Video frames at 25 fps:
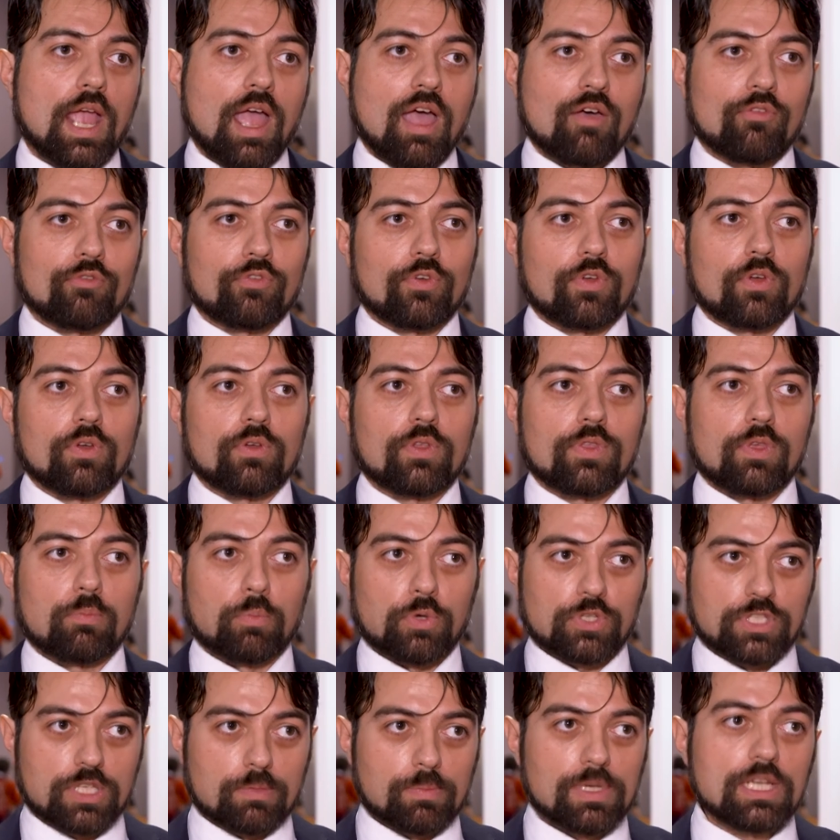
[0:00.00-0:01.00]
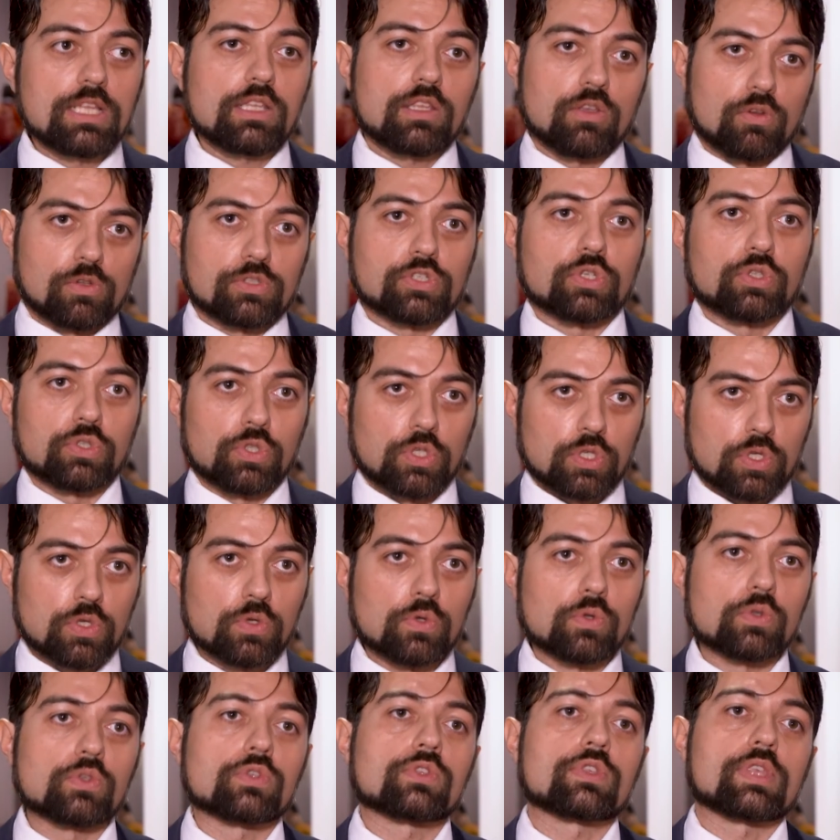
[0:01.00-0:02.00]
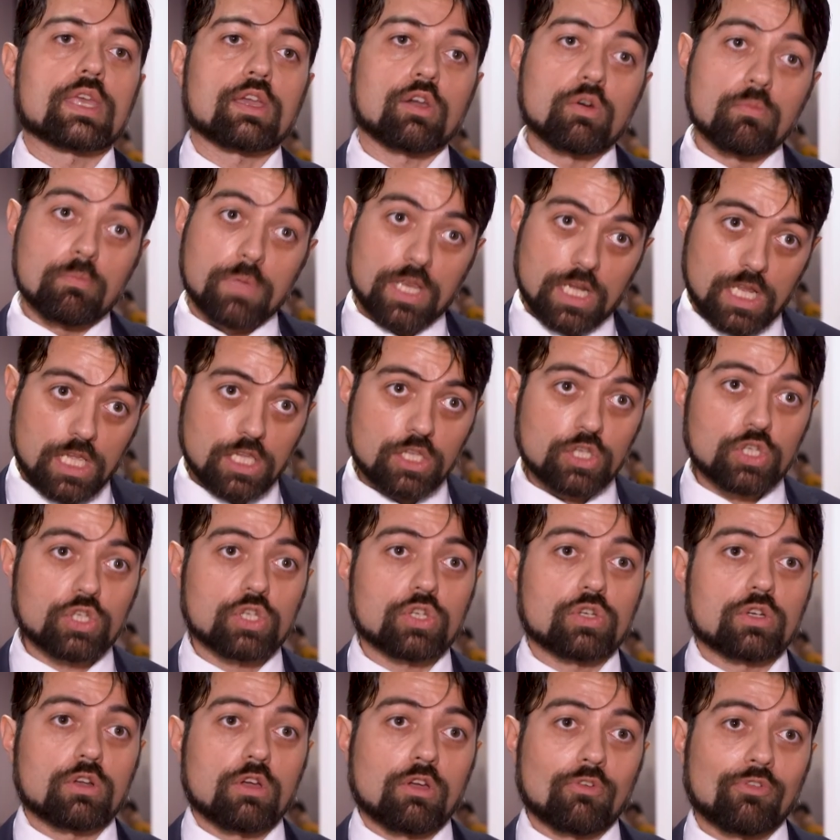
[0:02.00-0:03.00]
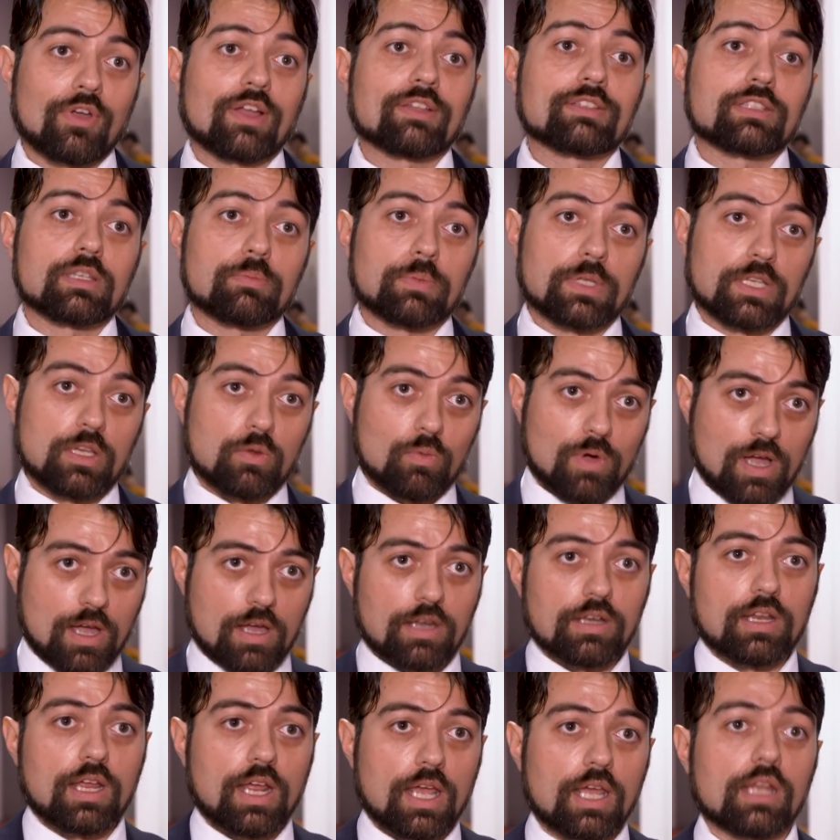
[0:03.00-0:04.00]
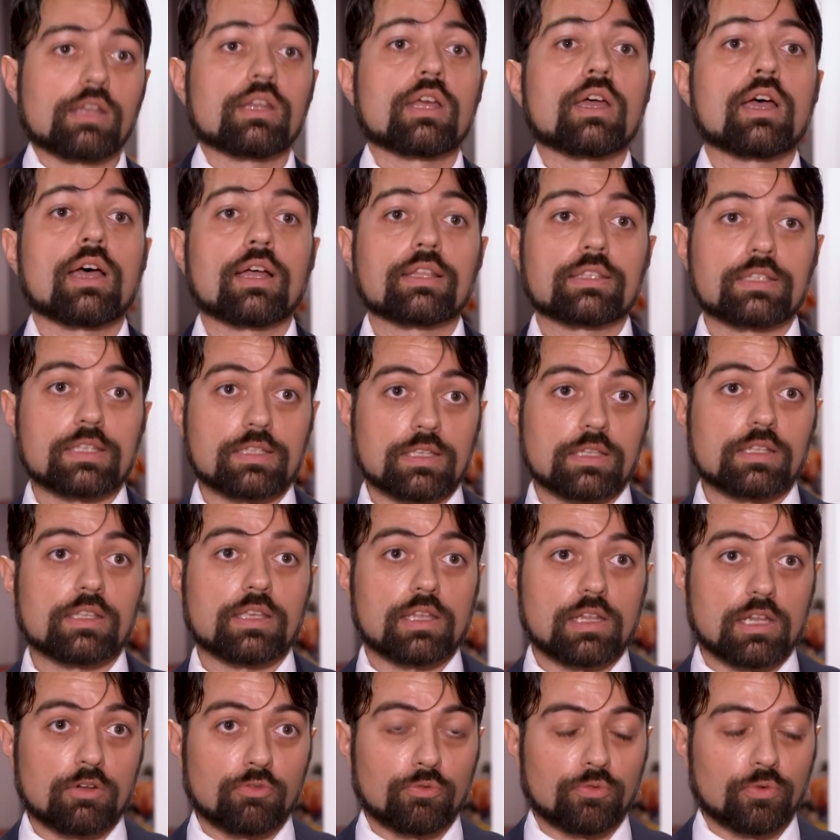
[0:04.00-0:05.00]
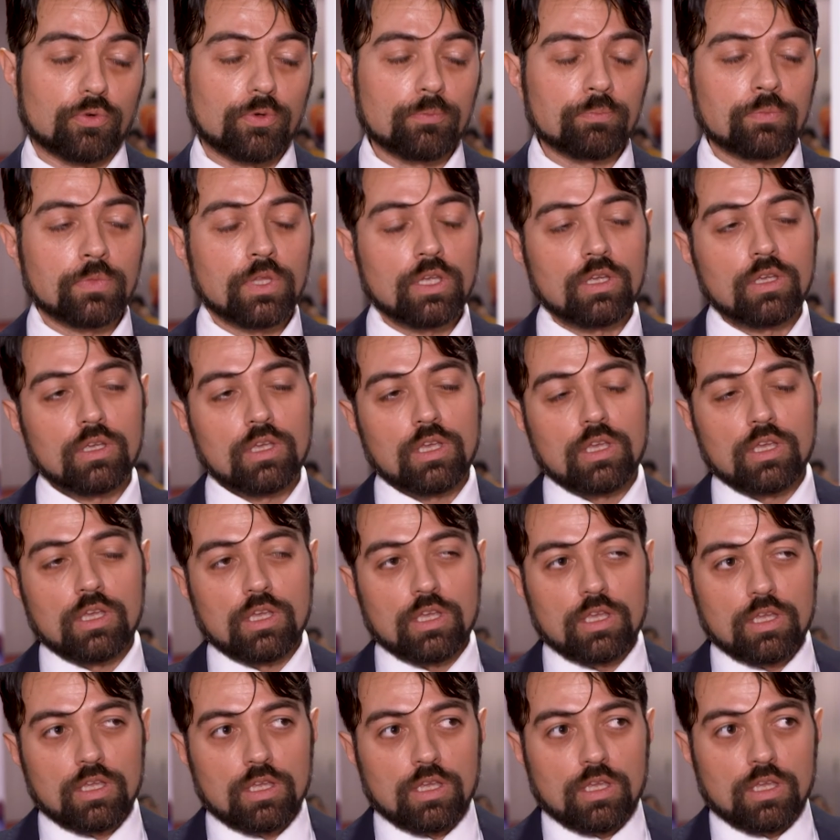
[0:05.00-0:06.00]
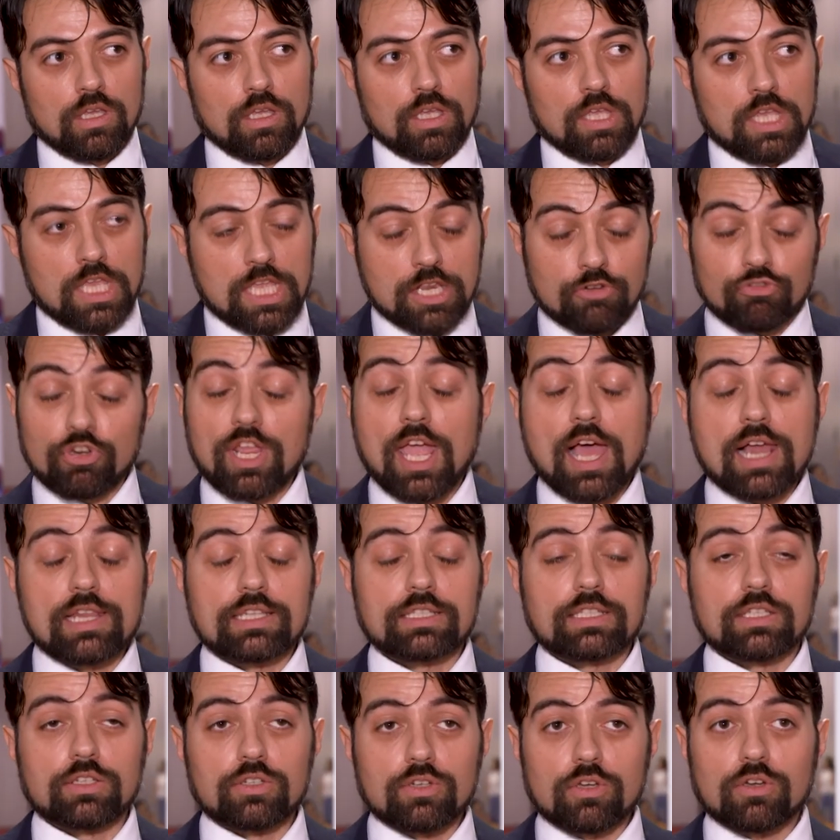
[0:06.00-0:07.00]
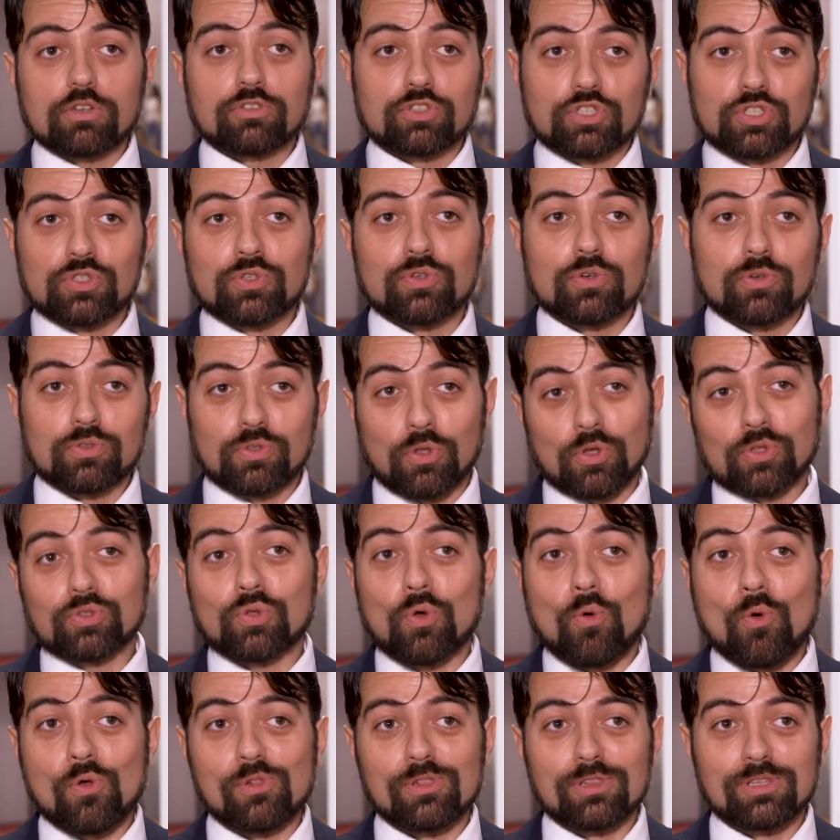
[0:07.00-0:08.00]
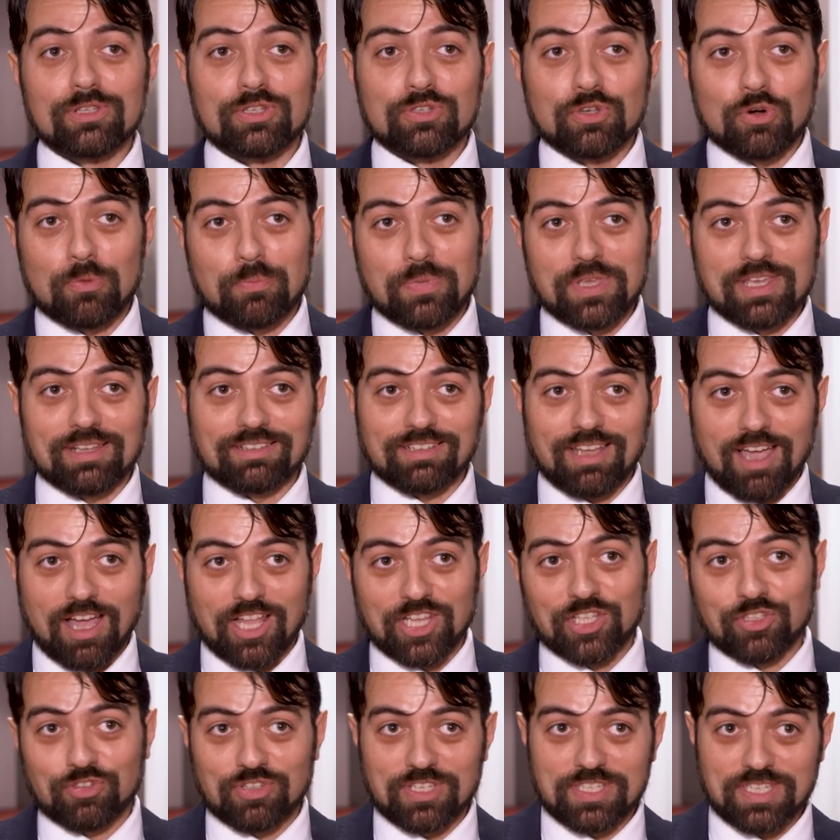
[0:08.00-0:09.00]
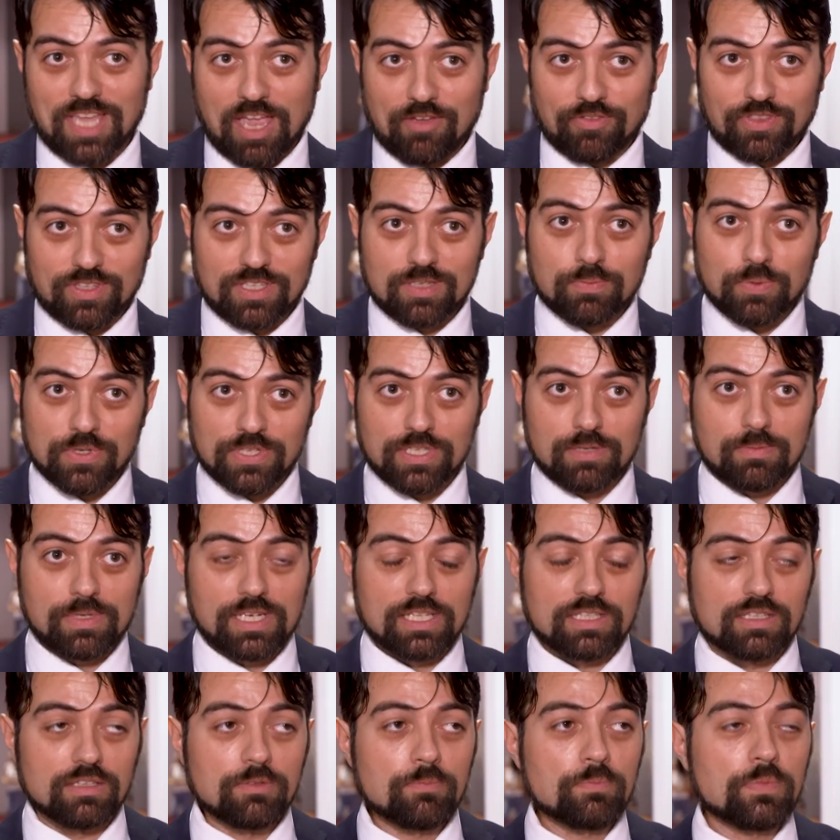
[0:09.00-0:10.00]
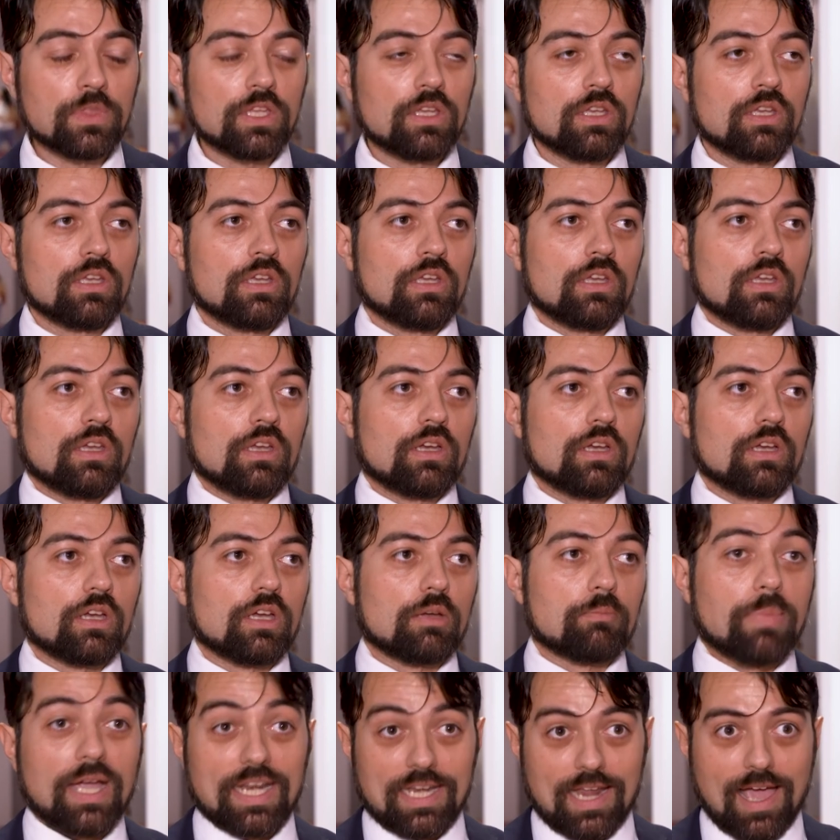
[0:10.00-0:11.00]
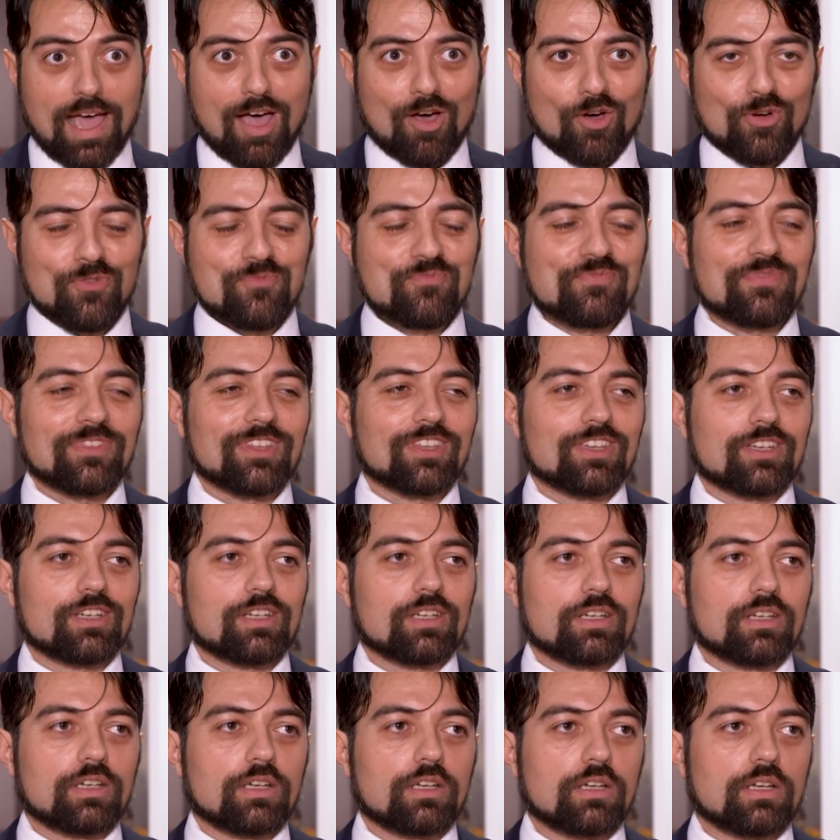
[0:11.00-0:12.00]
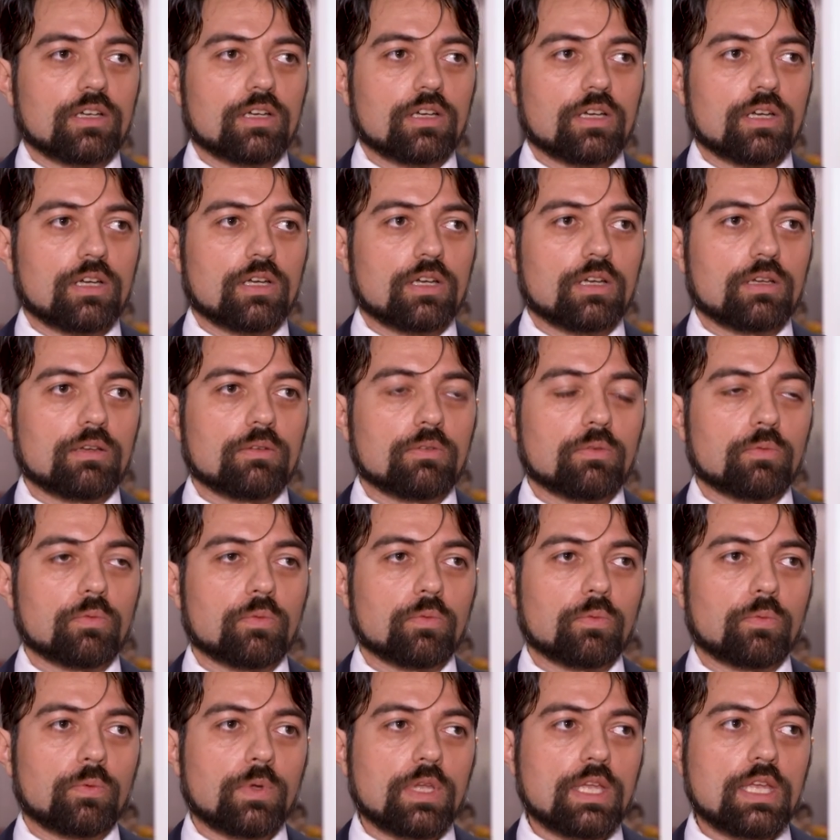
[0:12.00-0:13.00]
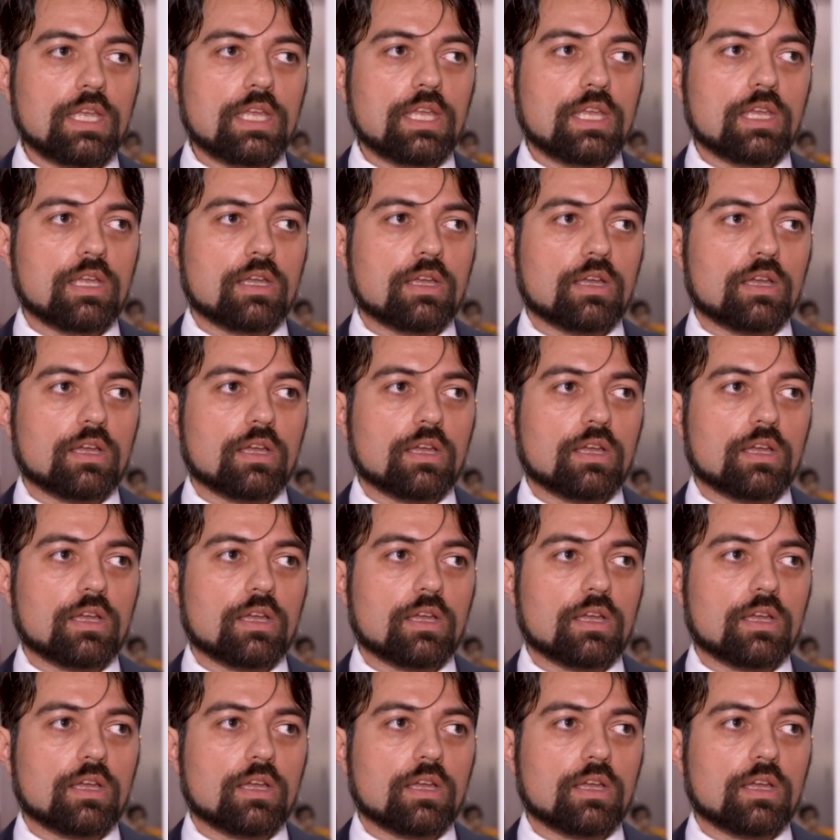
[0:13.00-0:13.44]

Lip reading: have the possibility also to use the combination of anti-PD-1 and anti-CTLA-4. In reality, not all European countries have this possibility by now. we